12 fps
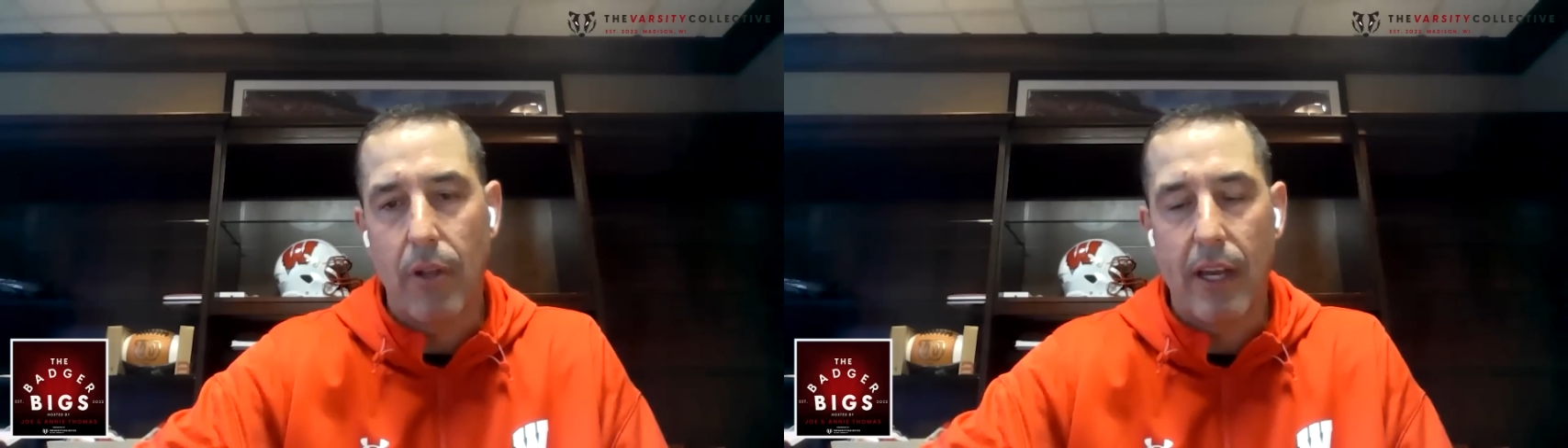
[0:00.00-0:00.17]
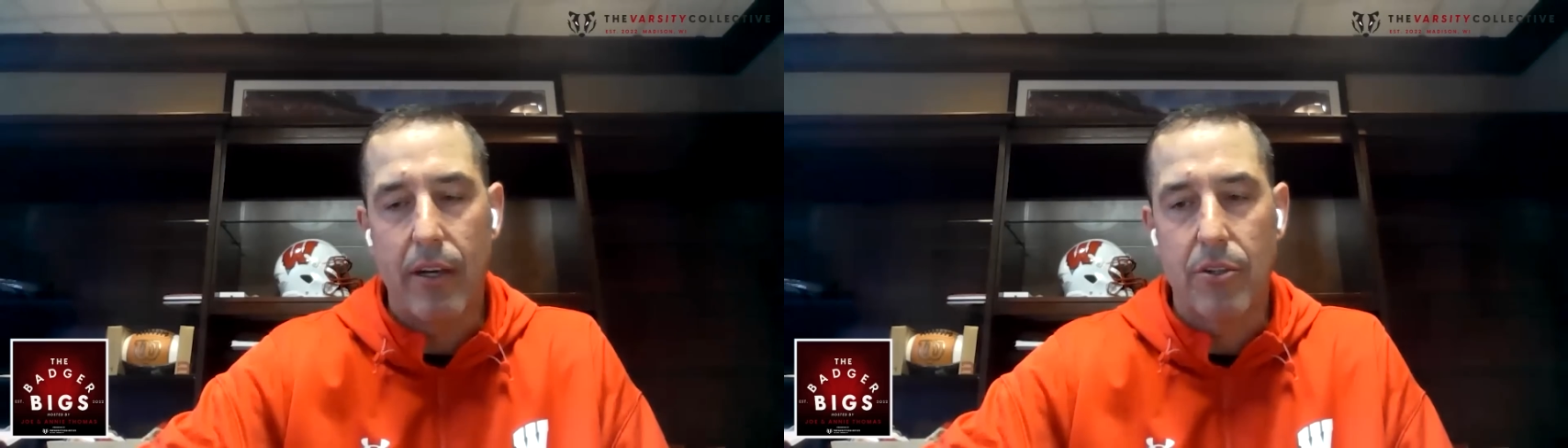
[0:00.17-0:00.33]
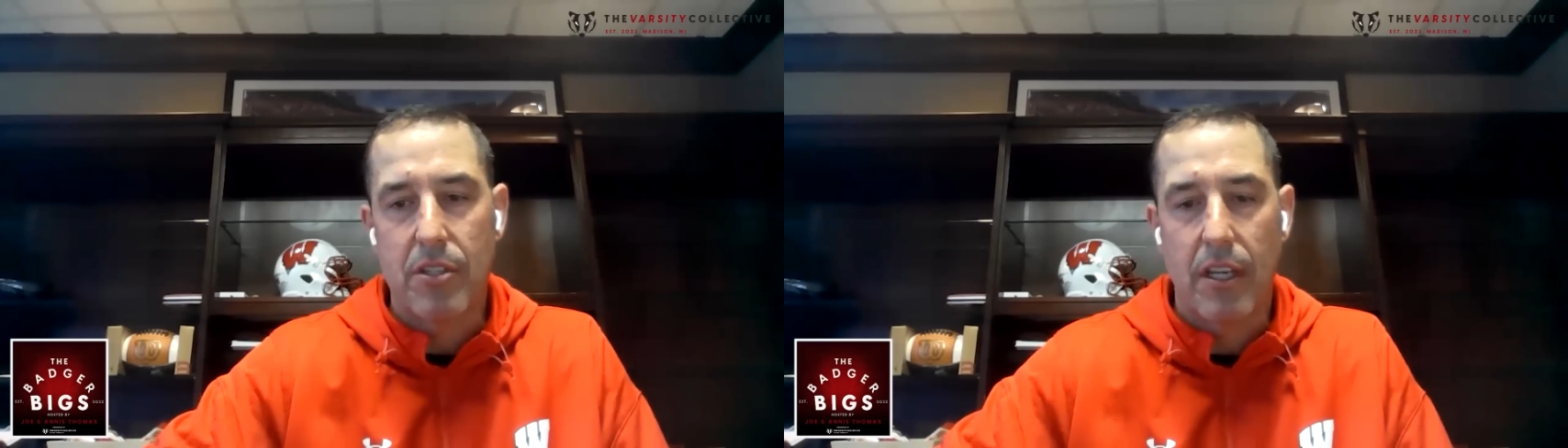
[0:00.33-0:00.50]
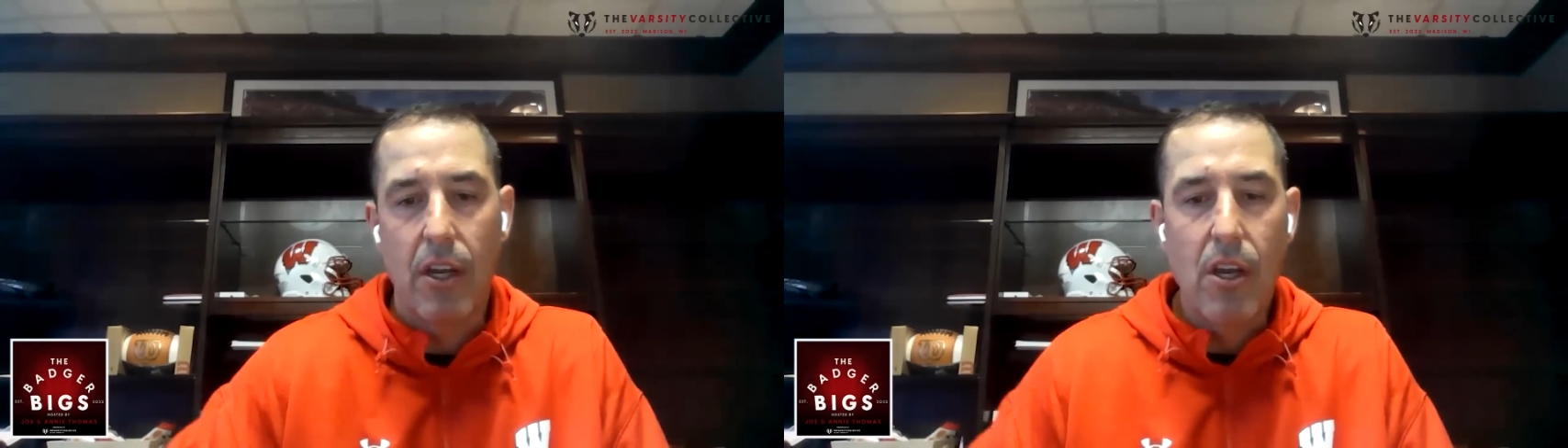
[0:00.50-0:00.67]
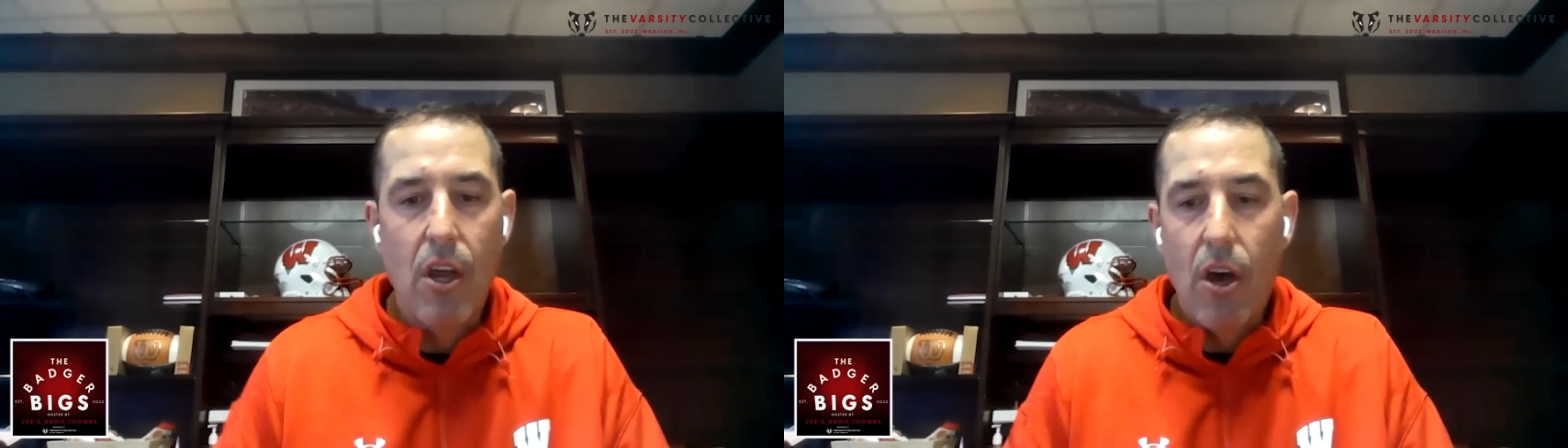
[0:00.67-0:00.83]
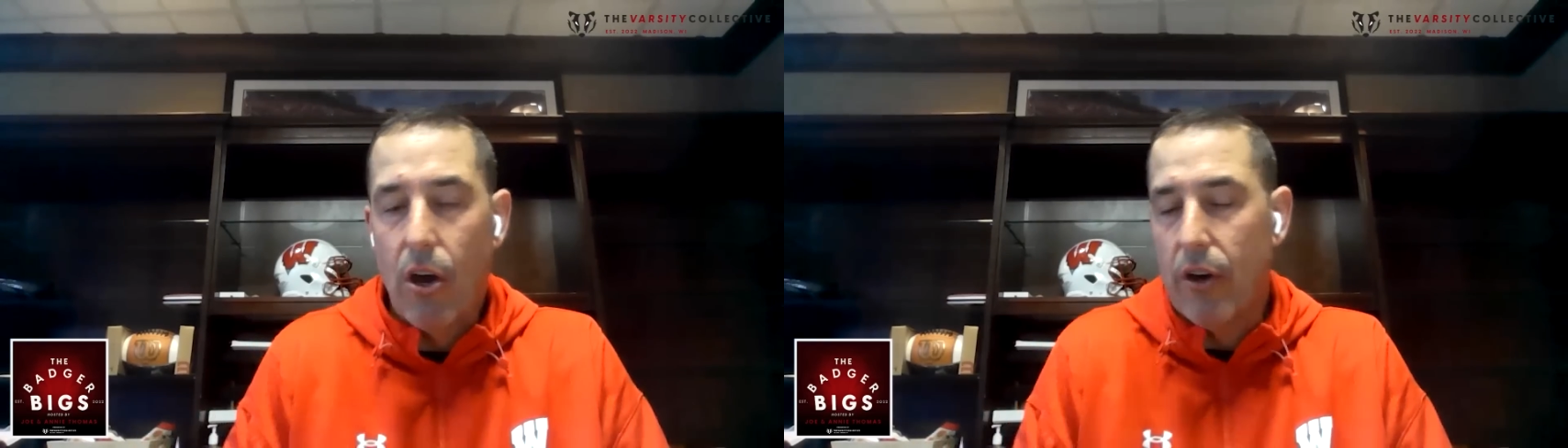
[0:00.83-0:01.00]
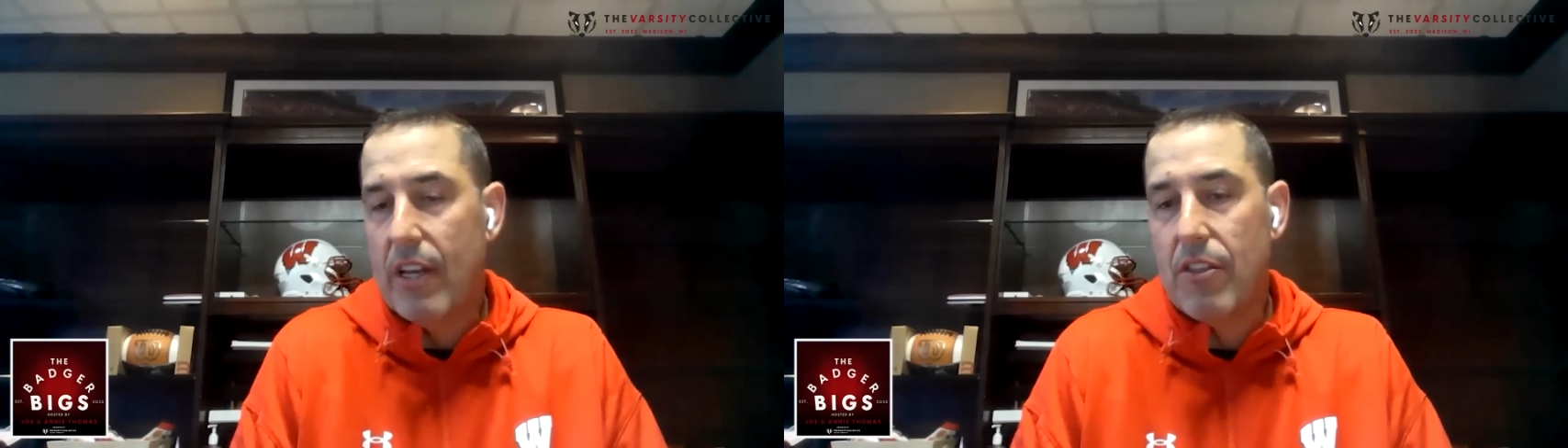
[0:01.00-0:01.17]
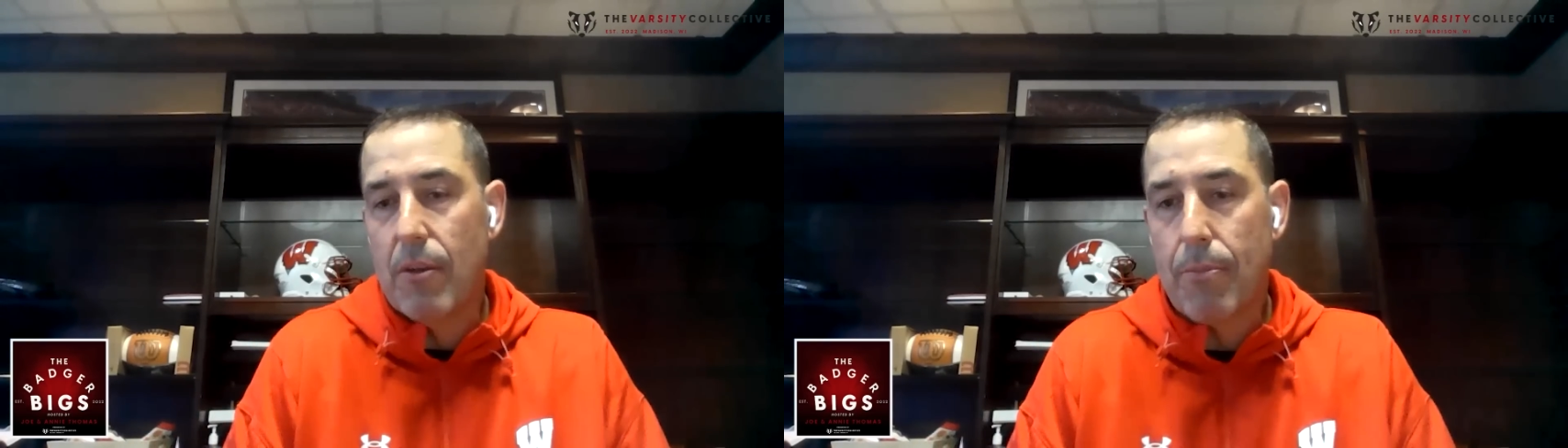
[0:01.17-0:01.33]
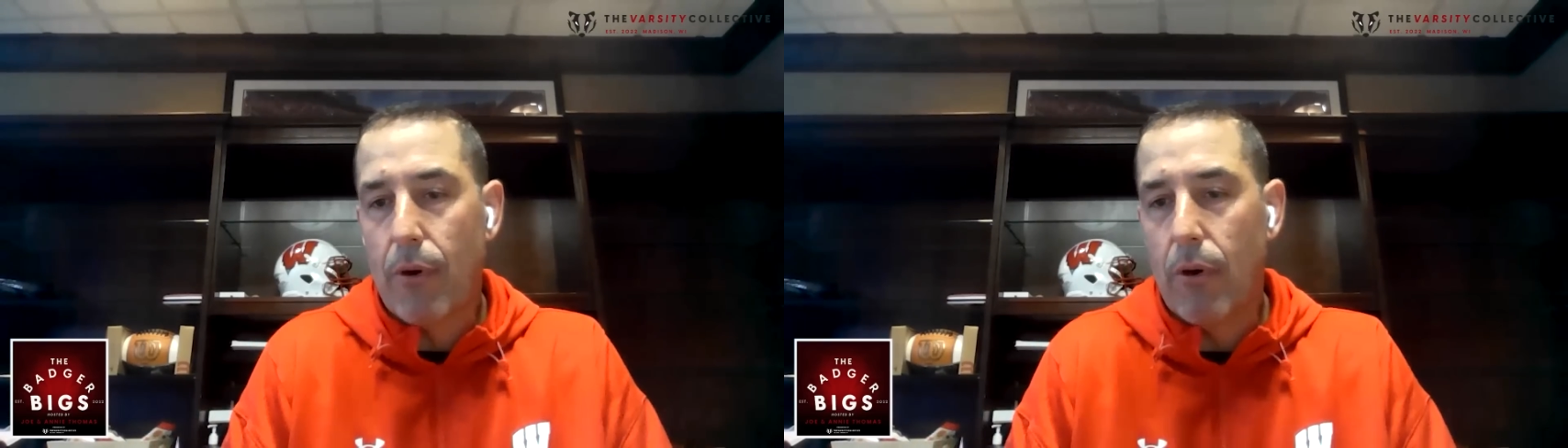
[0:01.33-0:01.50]
players that are
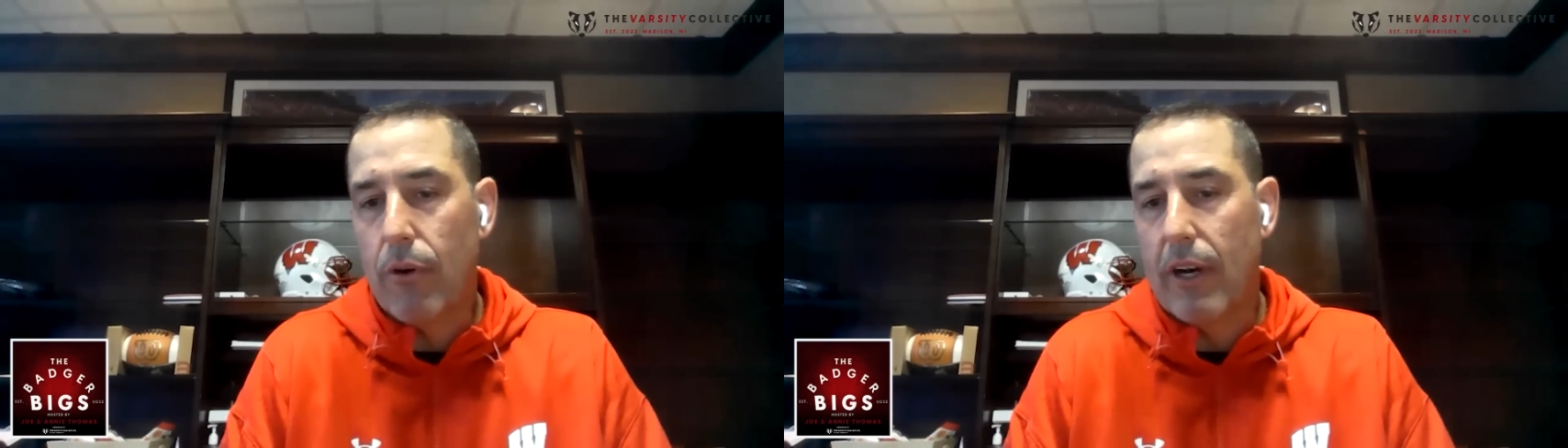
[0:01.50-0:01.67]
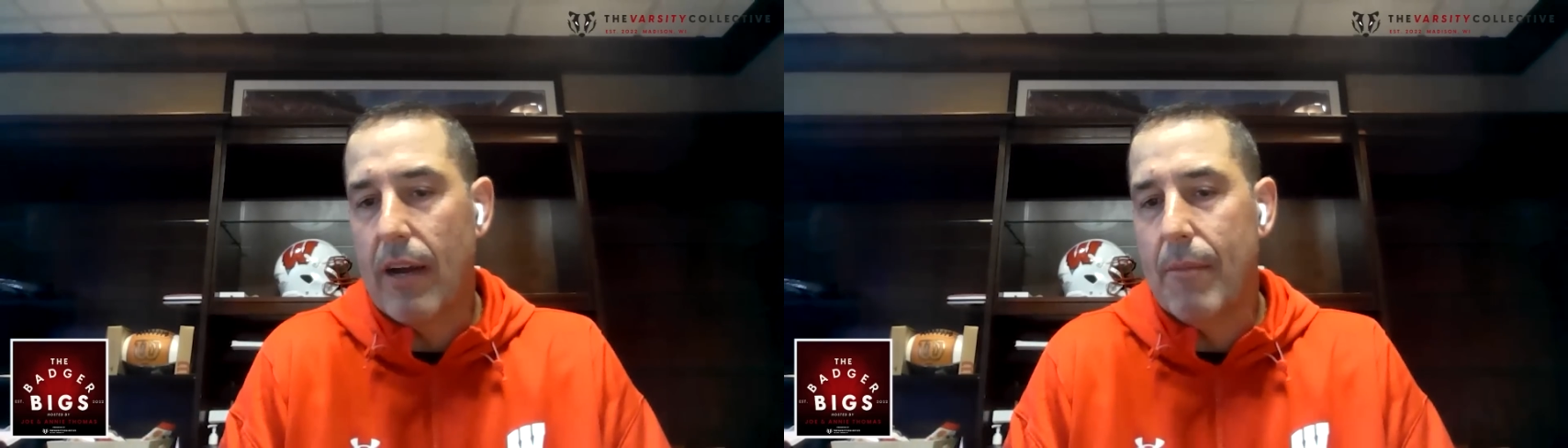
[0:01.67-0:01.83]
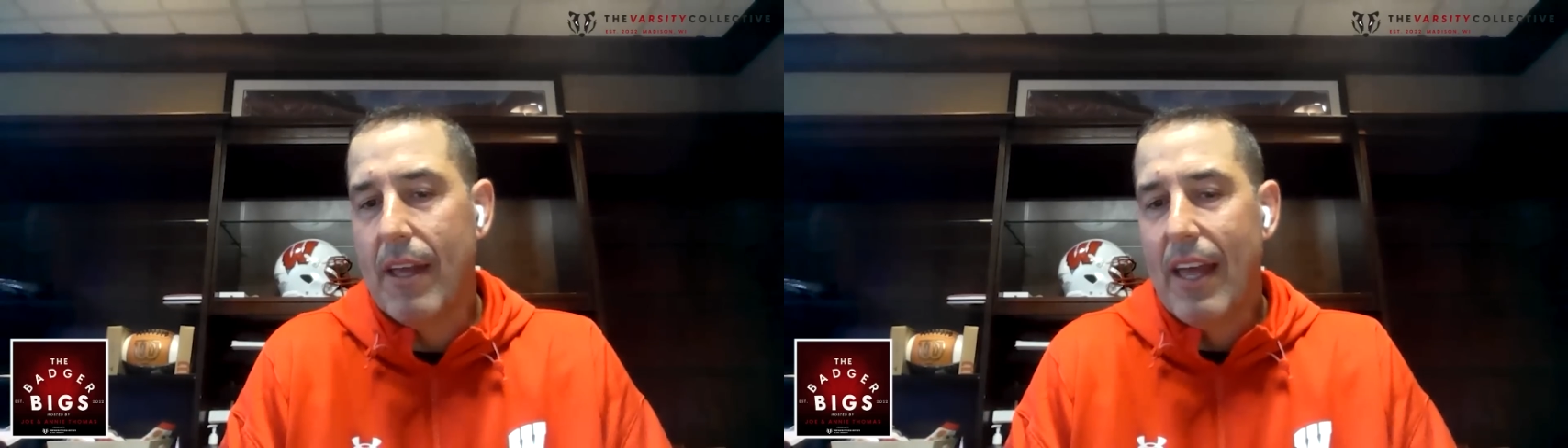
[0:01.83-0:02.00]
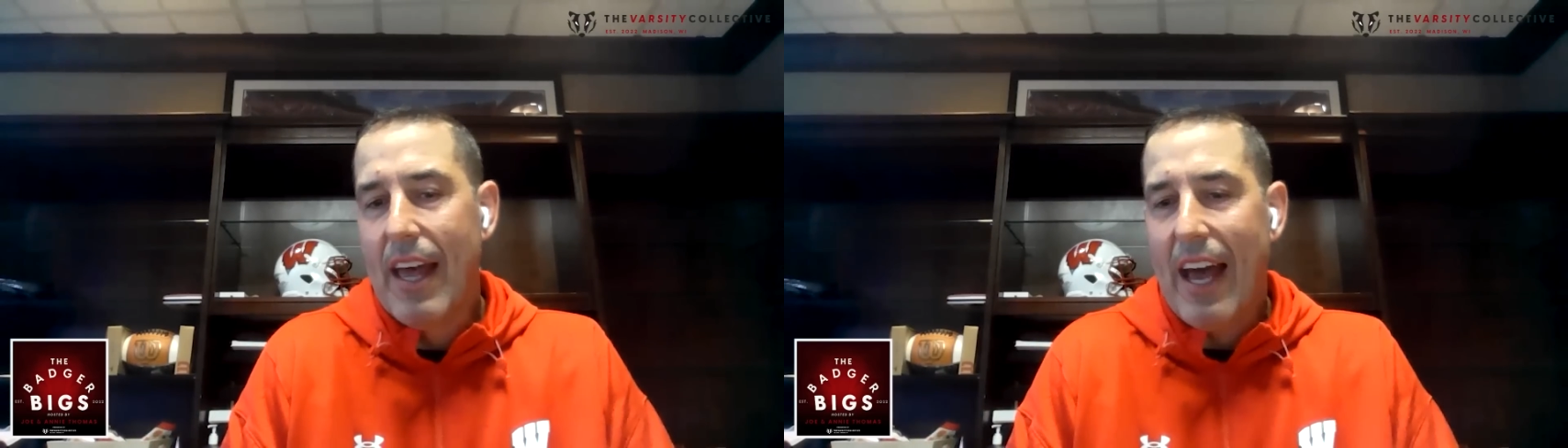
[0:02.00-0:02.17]
in the program.